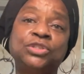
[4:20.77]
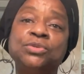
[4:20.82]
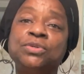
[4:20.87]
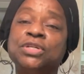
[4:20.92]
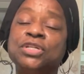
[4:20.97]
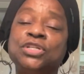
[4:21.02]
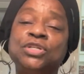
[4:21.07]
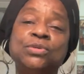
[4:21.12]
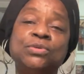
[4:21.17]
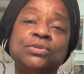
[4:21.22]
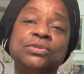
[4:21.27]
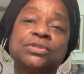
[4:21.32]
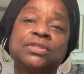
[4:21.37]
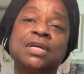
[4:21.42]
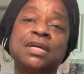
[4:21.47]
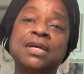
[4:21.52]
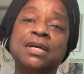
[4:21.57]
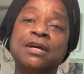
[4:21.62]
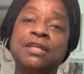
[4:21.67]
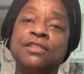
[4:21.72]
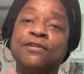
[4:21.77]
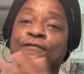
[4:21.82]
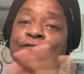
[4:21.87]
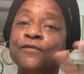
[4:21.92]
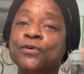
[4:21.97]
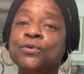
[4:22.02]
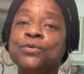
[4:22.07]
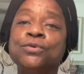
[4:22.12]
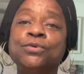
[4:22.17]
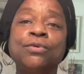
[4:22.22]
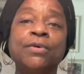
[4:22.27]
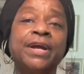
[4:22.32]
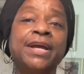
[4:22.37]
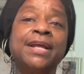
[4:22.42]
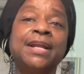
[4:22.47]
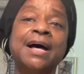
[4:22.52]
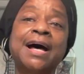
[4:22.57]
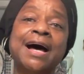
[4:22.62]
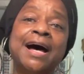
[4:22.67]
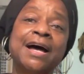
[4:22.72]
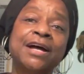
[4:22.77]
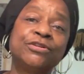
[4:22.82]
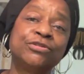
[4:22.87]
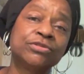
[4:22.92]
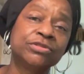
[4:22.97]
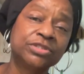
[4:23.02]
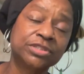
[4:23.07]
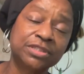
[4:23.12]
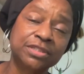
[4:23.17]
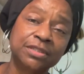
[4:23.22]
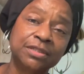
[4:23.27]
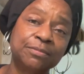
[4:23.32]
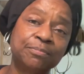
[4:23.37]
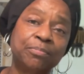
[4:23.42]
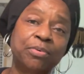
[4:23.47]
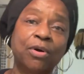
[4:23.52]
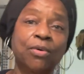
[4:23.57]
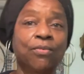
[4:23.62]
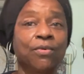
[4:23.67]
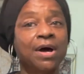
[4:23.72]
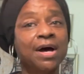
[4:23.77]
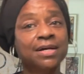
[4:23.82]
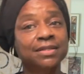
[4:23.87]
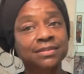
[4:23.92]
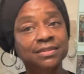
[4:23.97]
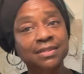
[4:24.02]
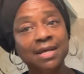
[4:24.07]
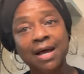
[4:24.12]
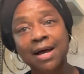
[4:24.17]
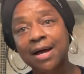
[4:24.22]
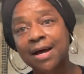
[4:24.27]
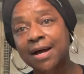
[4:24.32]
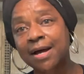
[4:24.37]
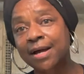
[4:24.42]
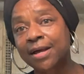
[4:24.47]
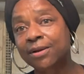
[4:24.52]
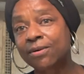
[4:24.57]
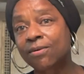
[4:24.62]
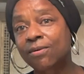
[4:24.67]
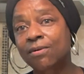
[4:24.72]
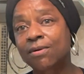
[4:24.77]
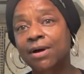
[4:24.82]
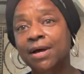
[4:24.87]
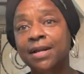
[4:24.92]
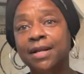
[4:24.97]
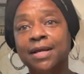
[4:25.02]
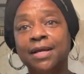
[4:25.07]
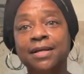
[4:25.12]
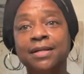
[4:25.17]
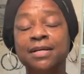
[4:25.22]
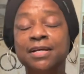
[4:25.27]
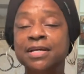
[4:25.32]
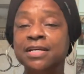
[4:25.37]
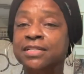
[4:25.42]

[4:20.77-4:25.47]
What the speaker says: You can use the food grade hydrogen peroxide on it.